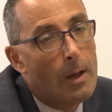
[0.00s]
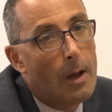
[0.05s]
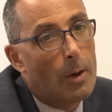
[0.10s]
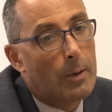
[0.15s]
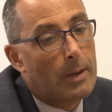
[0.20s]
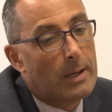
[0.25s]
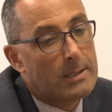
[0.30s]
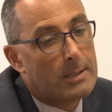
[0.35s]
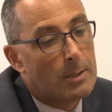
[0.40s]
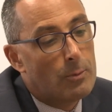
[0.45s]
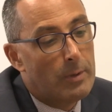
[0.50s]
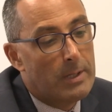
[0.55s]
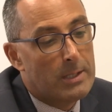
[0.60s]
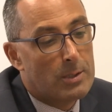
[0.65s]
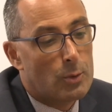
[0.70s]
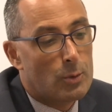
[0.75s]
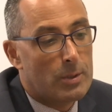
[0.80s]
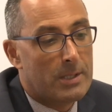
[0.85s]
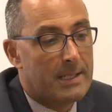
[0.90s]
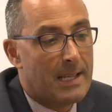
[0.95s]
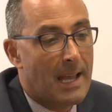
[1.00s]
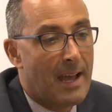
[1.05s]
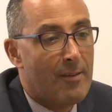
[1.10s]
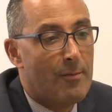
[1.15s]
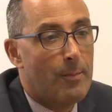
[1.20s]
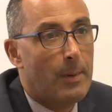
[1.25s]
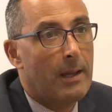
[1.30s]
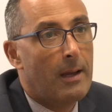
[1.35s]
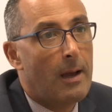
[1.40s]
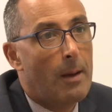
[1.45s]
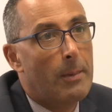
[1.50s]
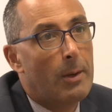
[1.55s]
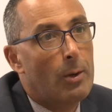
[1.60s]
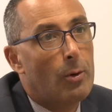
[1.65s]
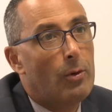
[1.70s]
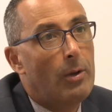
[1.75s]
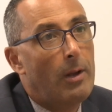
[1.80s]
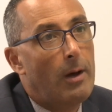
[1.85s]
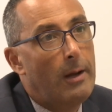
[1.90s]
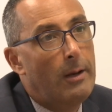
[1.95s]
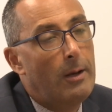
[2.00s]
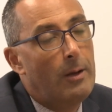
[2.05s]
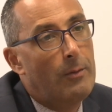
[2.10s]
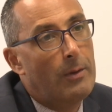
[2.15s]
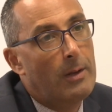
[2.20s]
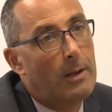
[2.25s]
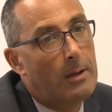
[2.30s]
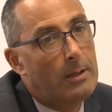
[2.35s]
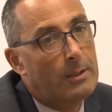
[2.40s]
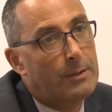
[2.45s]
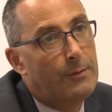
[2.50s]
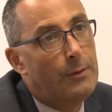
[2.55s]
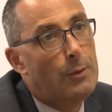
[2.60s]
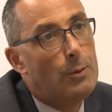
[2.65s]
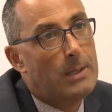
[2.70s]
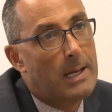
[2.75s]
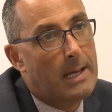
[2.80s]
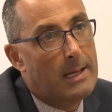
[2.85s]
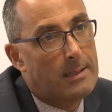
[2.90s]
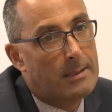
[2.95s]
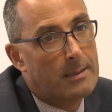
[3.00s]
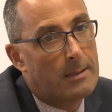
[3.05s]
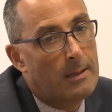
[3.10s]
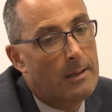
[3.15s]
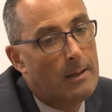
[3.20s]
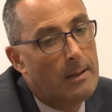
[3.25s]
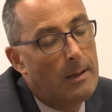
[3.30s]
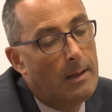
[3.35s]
Okay, so resources have been coming online over the last few days.